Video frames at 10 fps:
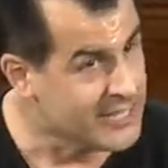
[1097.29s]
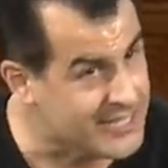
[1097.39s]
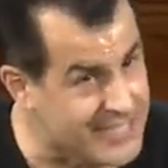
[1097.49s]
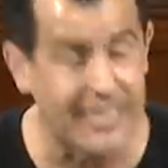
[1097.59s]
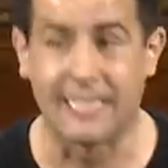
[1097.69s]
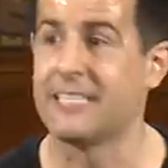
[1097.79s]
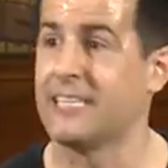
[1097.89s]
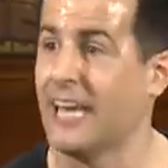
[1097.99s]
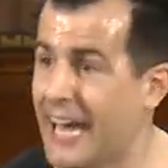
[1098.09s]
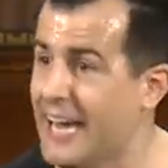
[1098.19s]

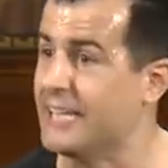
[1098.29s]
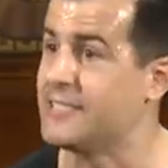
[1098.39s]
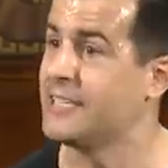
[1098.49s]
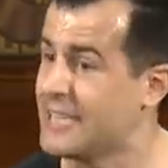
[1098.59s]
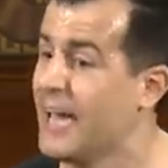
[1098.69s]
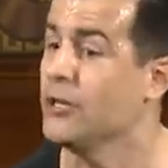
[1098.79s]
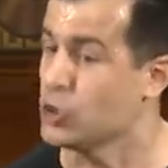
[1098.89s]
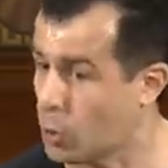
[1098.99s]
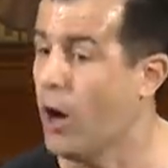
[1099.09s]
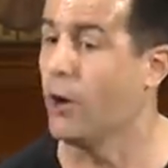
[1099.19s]
6, 8,
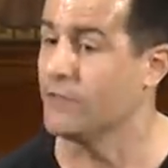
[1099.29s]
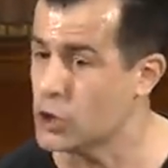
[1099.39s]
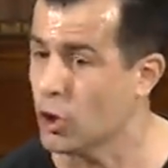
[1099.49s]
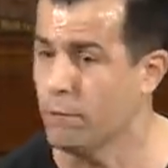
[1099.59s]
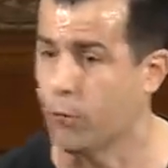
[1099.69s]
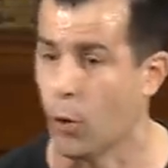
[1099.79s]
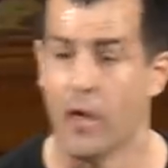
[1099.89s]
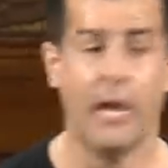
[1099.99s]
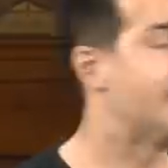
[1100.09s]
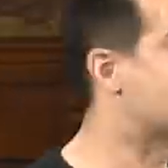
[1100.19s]
10, 12, and so
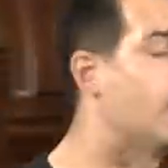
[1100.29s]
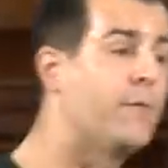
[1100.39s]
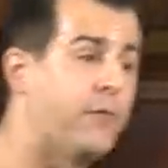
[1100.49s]
forth. It's going to